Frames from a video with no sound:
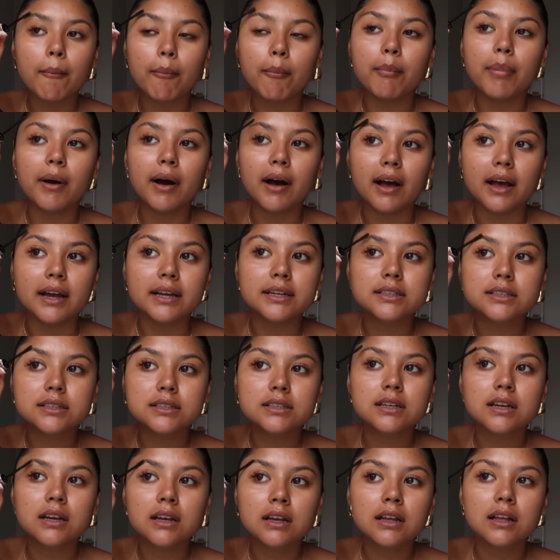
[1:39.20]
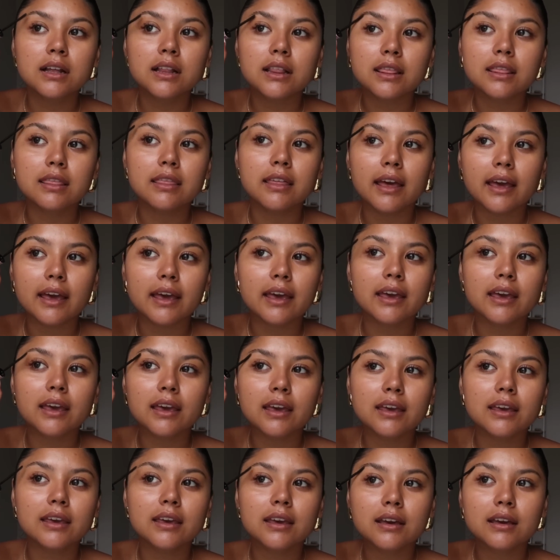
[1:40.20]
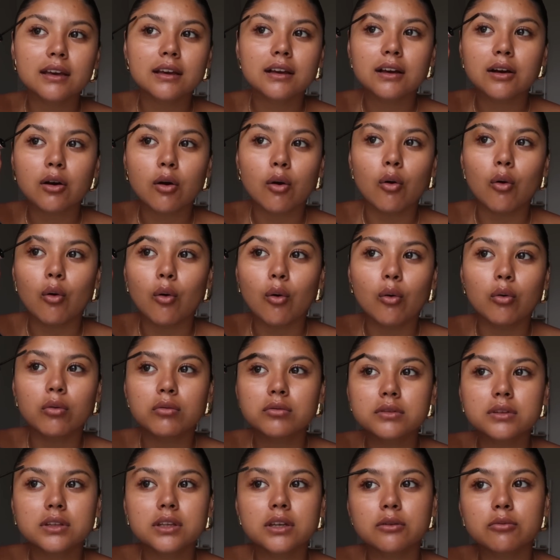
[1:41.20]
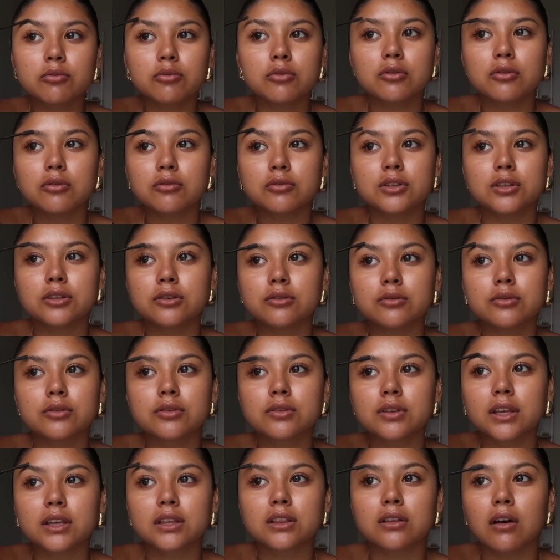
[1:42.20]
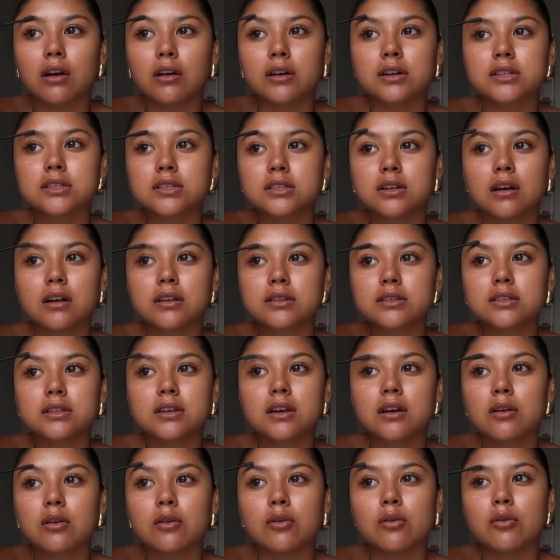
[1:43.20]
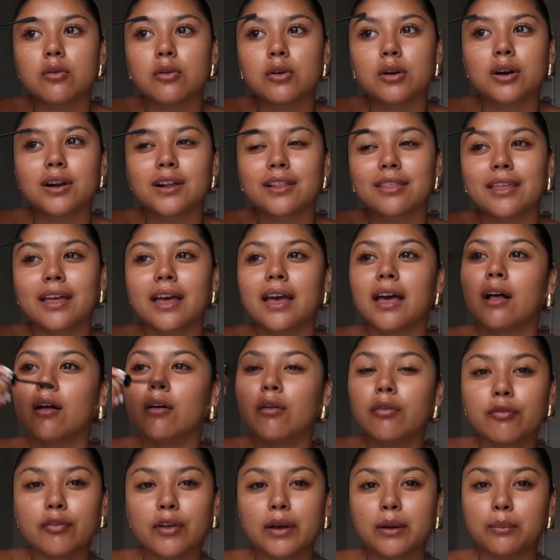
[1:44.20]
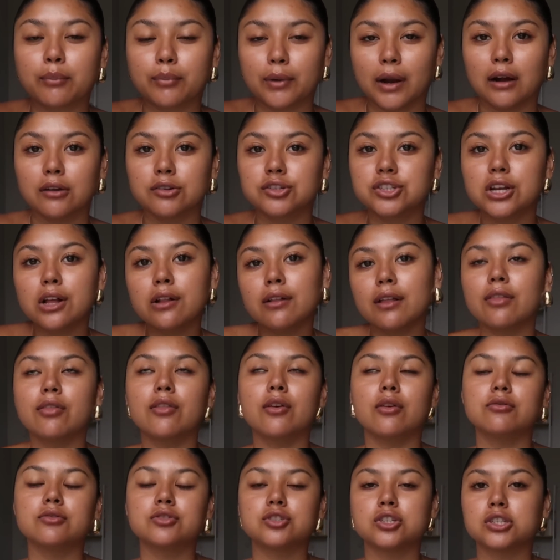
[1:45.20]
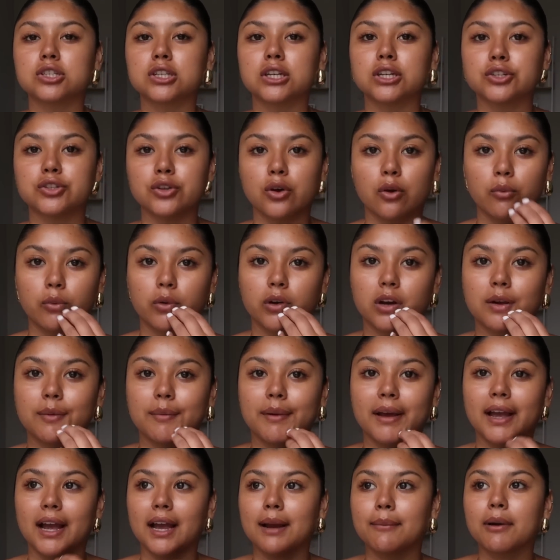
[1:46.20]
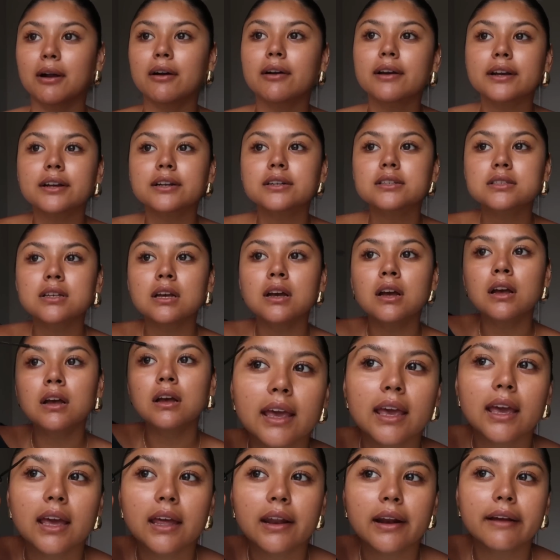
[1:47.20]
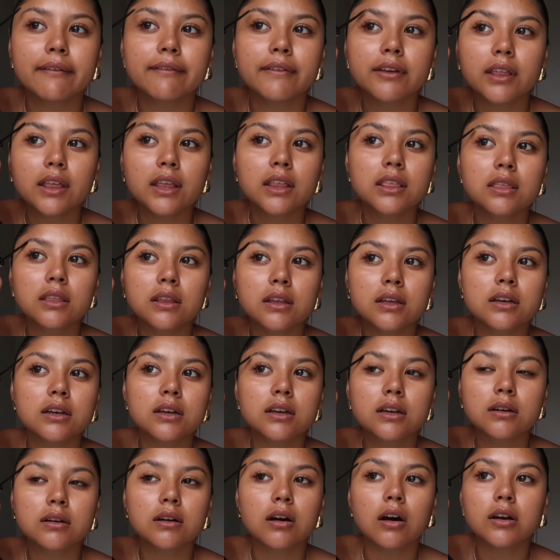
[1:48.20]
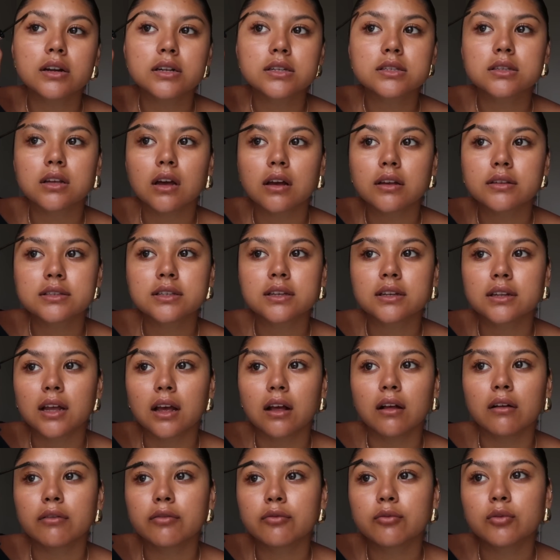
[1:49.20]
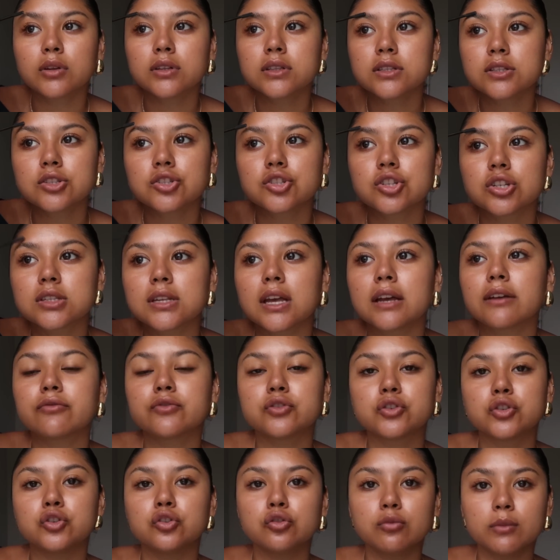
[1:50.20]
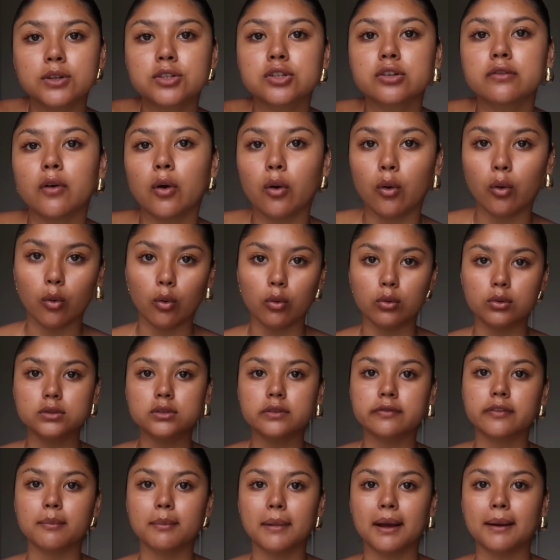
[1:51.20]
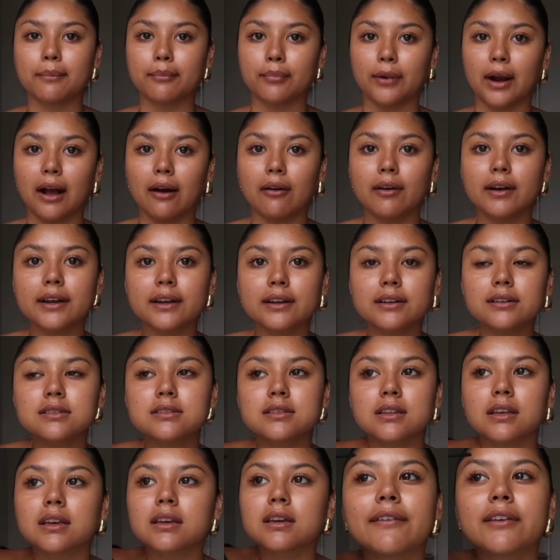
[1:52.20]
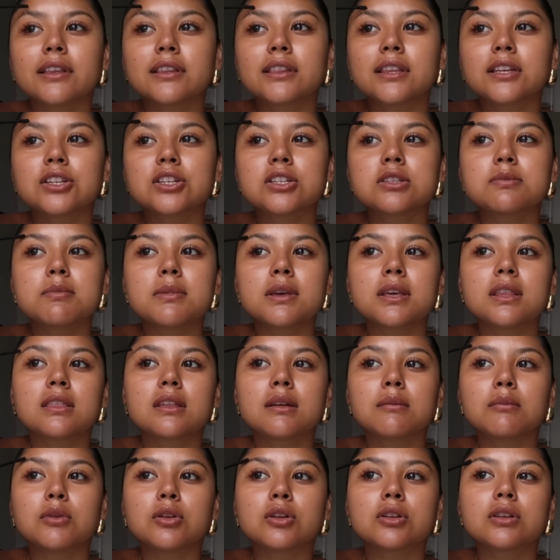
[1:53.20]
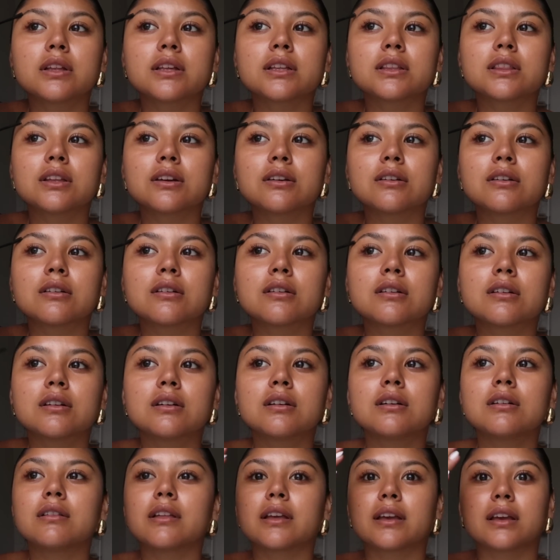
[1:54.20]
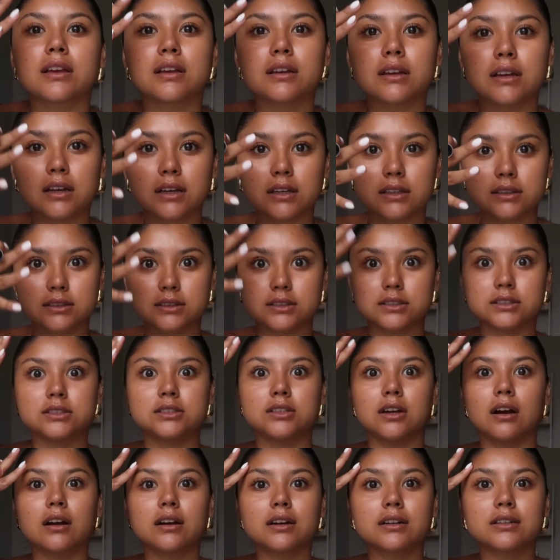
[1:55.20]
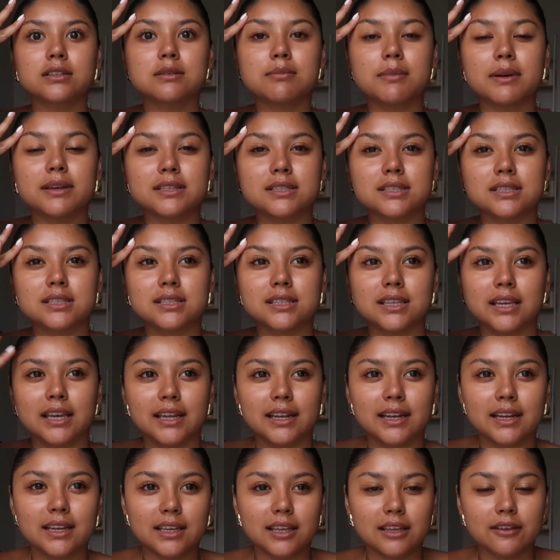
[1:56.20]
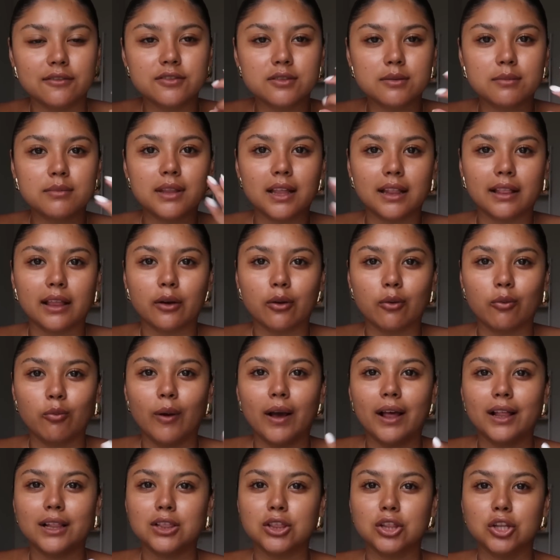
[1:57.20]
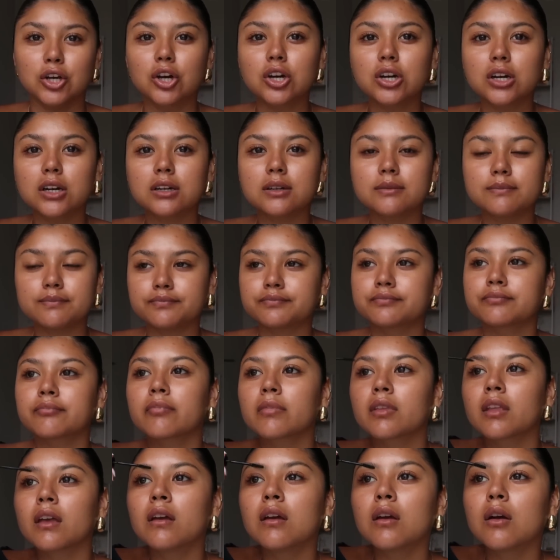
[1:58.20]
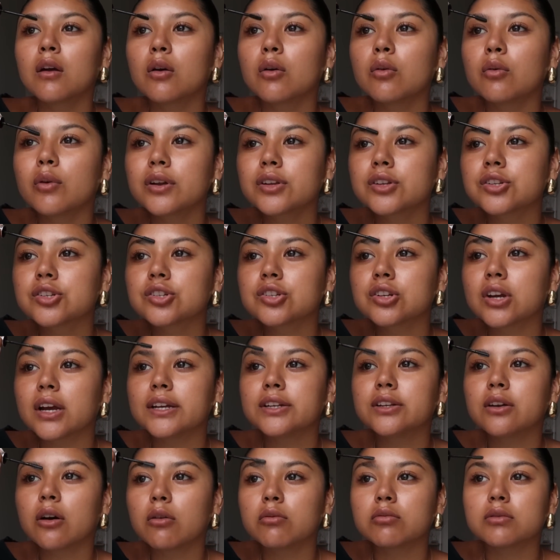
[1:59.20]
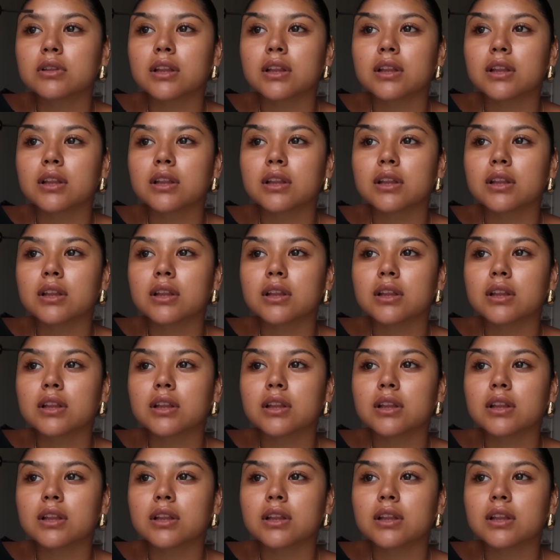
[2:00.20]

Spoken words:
but they only will use like the Anastasia or the e.l.f. like brow gel, and those just like don't work on my eyebrow hairs. And I feel like the Anastasia and e.l.f. ones just have too much of a hold for my brow hairs. Like, I feel like they just make them look like they're like stuck to my skin and gives them that like wet look, which I don't